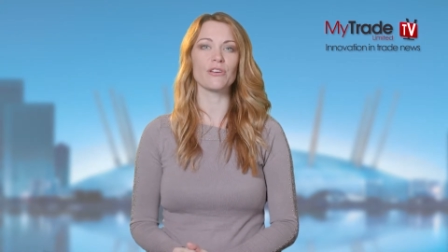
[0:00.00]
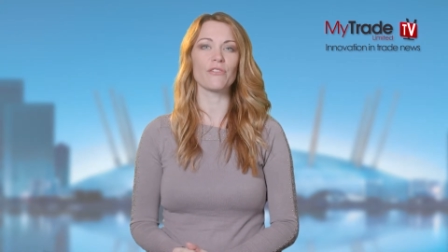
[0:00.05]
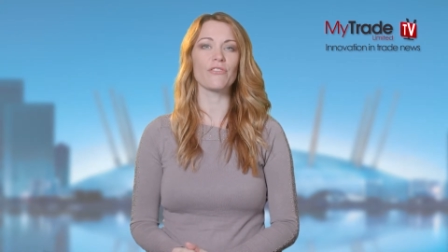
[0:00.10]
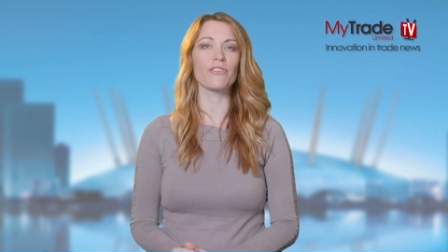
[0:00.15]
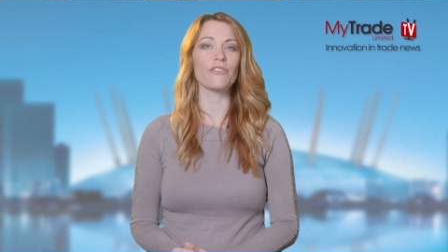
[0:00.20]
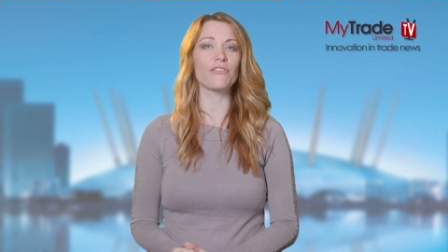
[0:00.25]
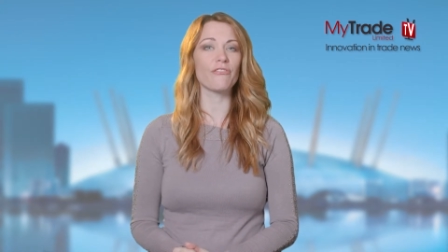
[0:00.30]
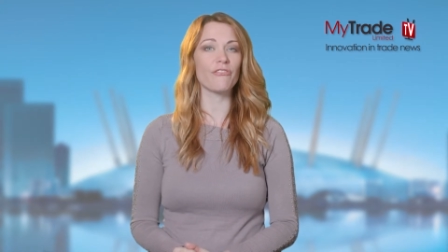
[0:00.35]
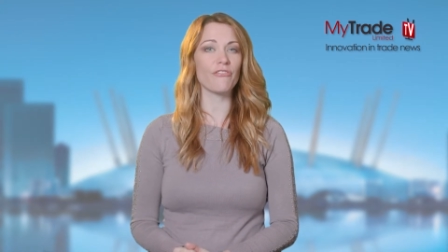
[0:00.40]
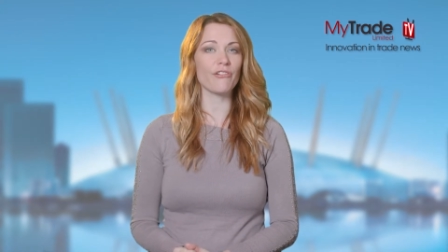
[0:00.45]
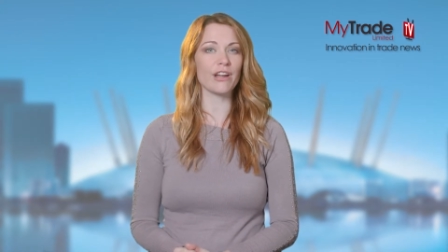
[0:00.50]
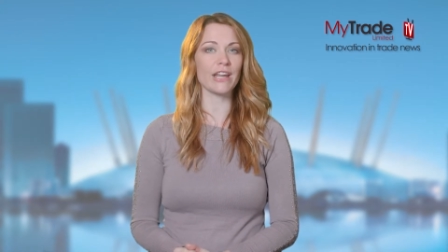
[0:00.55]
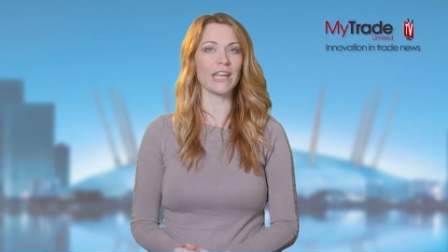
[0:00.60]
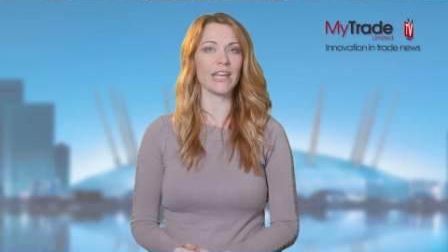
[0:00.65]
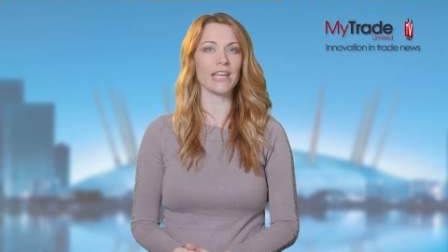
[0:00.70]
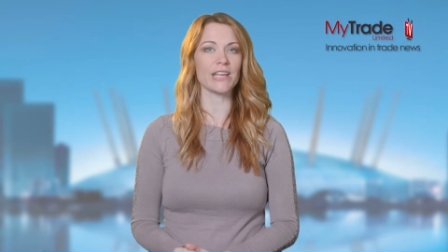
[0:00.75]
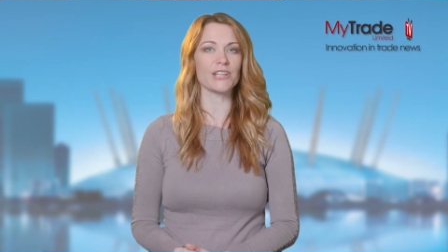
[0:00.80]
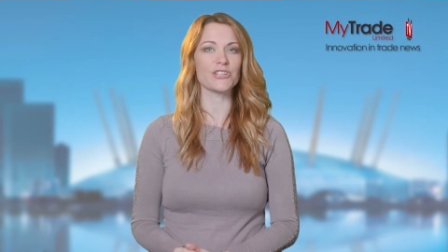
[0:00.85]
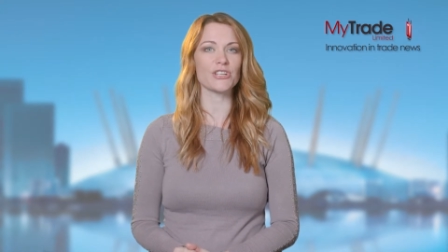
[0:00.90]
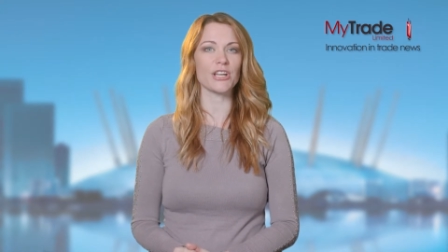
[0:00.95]
of the
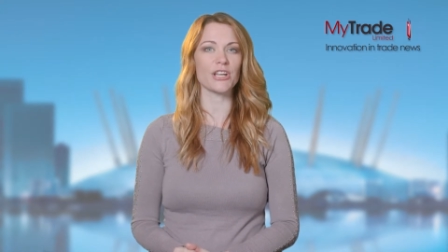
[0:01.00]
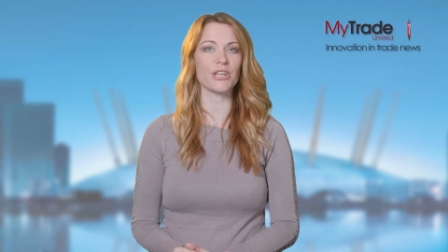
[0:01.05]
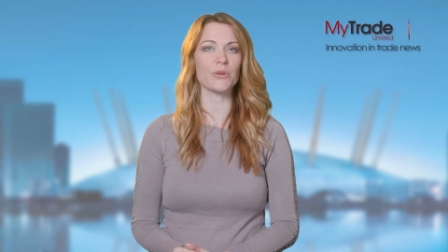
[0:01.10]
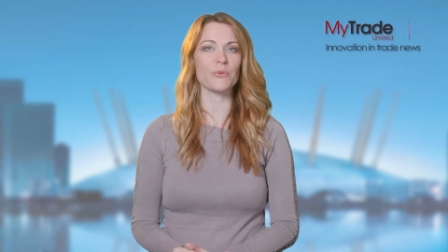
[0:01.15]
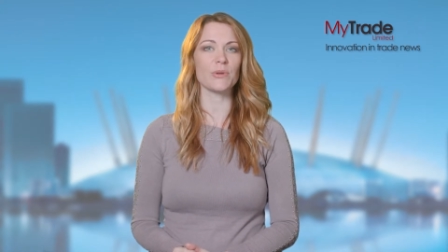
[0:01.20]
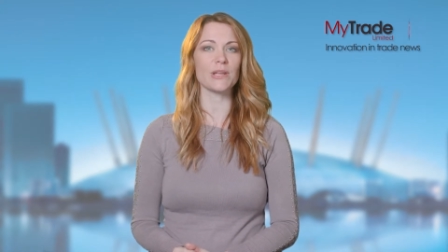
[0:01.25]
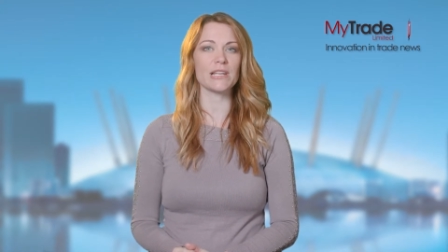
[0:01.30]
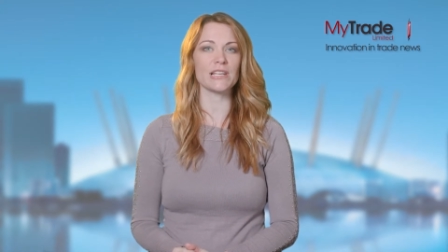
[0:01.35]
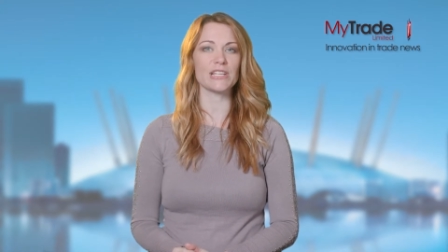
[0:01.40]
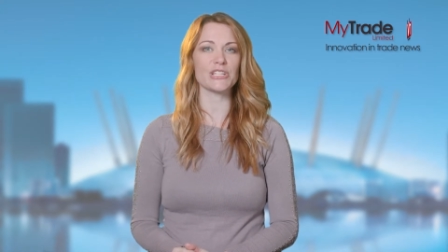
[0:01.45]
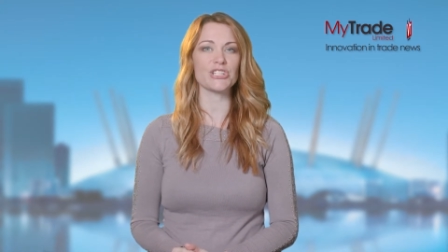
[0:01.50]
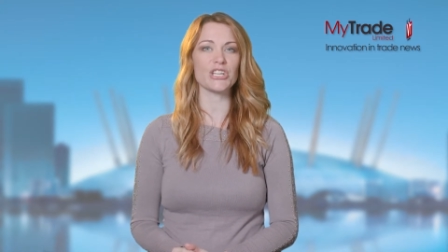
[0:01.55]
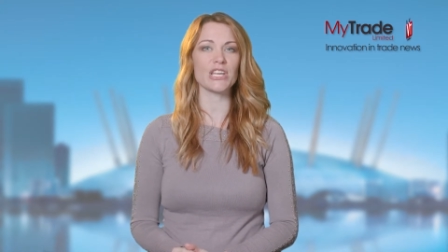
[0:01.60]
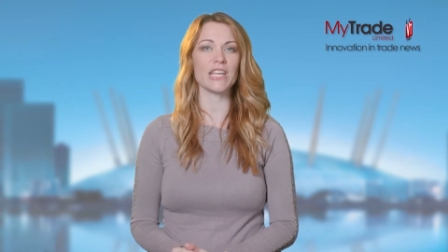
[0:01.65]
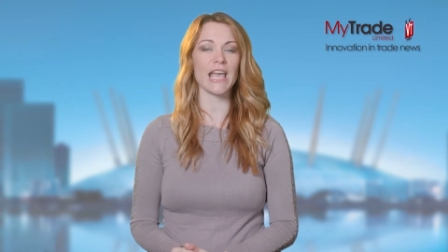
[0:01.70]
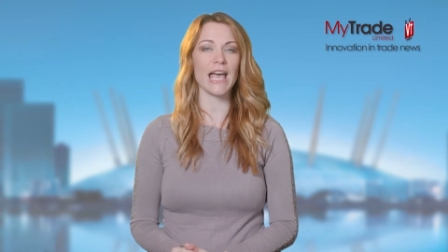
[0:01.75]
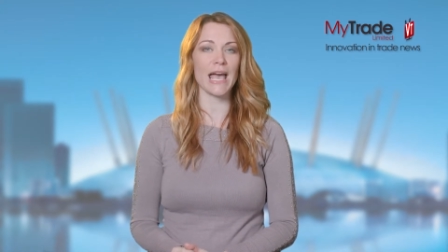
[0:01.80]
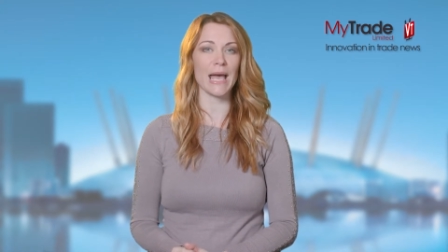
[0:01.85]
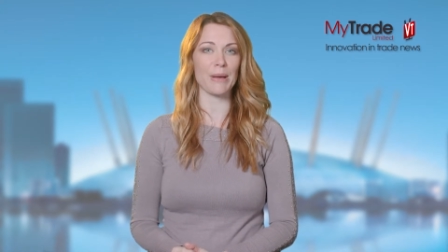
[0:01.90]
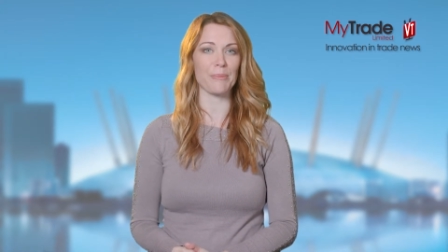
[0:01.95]
free Genuine
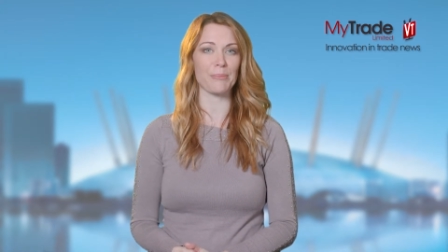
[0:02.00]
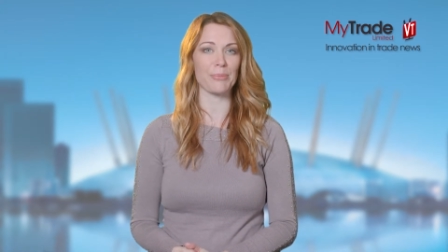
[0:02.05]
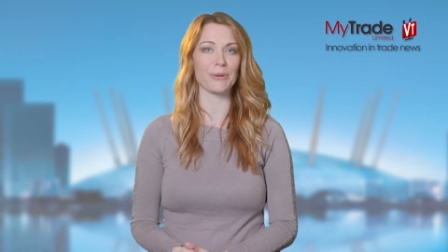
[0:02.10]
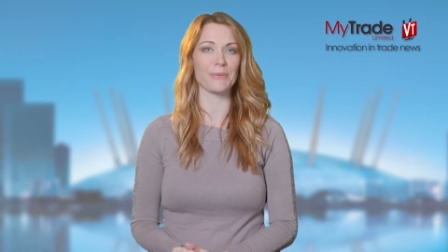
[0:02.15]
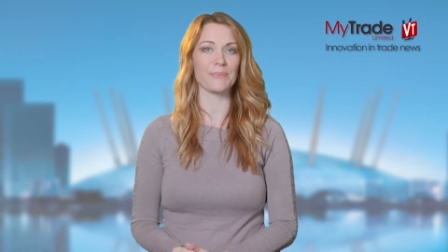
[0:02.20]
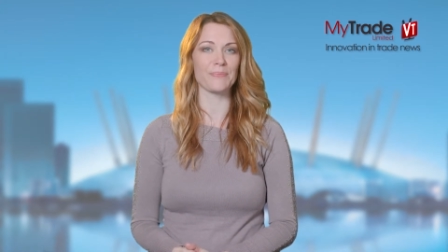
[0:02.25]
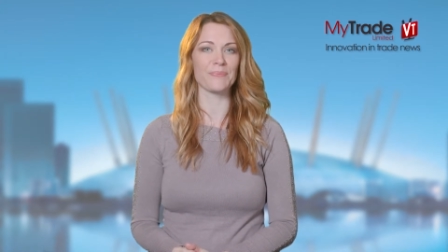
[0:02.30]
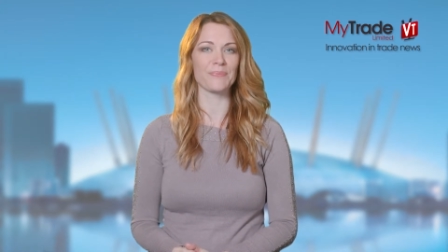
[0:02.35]
Lishi app.